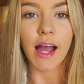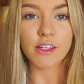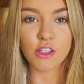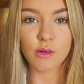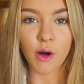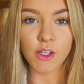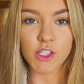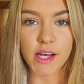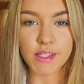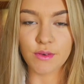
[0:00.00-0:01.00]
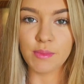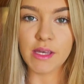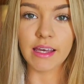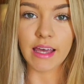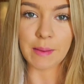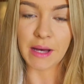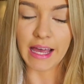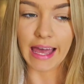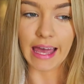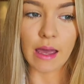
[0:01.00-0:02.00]
I do apologize for being
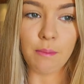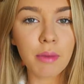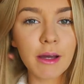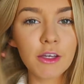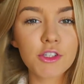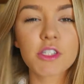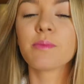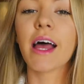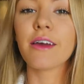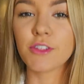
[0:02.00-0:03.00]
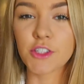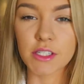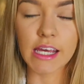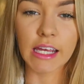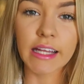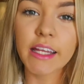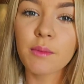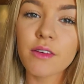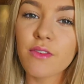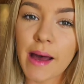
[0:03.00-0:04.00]
MIA, but my YouTube life has just taken a little
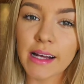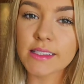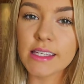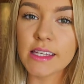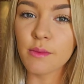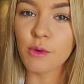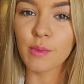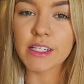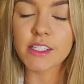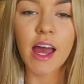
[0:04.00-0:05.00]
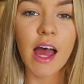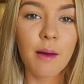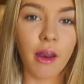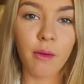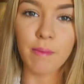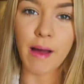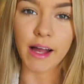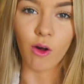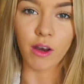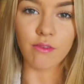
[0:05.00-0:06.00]
bit of a backseat at the moment, but I'll be
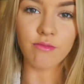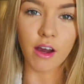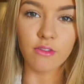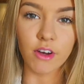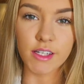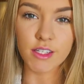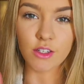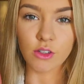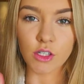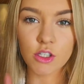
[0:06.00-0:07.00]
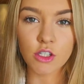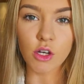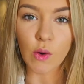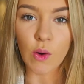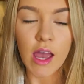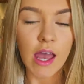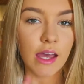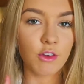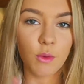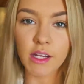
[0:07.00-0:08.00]
back on it very, very soon. So
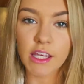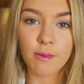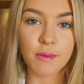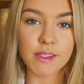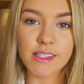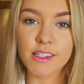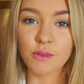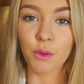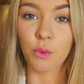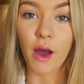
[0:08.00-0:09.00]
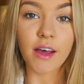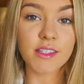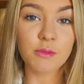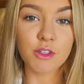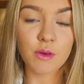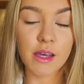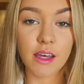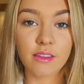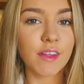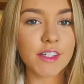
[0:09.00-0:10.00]
if you want to keep updated with what else I'm
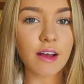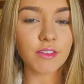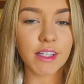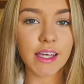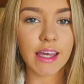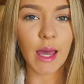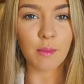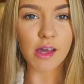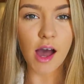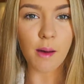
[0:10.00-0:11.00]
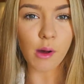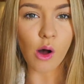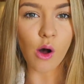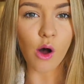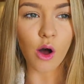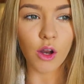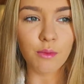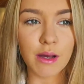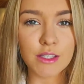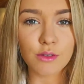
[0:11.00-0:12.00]
doing, then definitely hit me up on
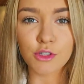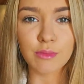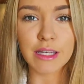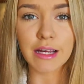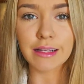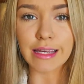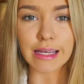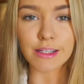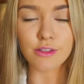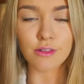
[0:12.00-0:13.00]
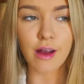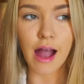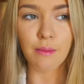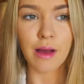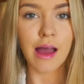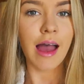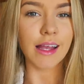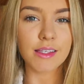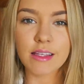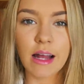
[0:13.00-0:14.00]
my social media like Instagram
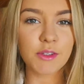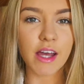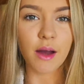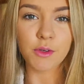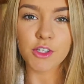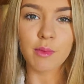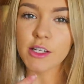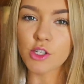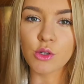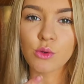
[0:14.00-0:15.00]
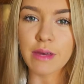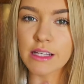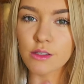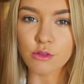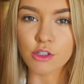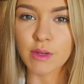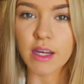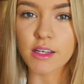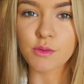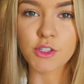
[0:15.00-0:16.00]
and Snapchat, which are my two main social
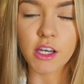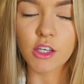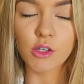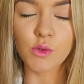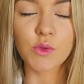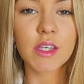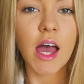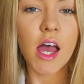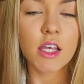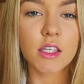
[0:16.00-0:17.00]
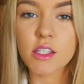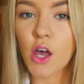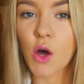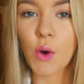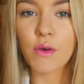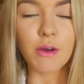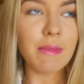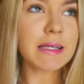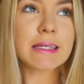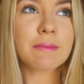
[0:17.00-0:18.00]
medias which I use. So if you're
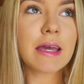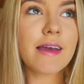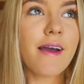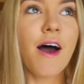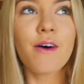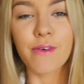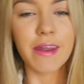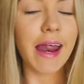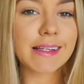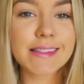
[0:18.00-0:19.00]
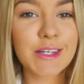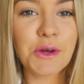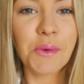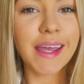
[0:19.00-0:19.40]
missing me for the next 2